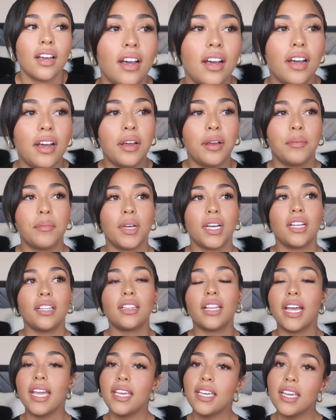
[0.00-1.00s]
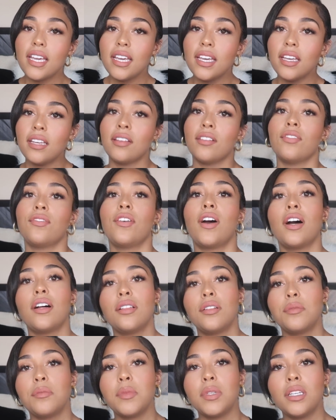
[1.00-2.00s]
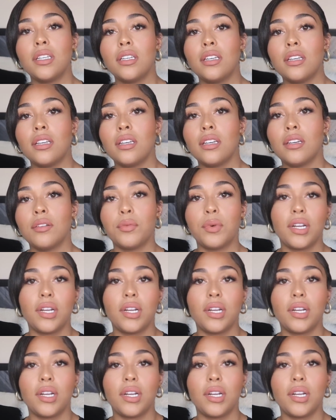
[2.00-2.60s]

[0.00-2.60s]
Like it, follow me,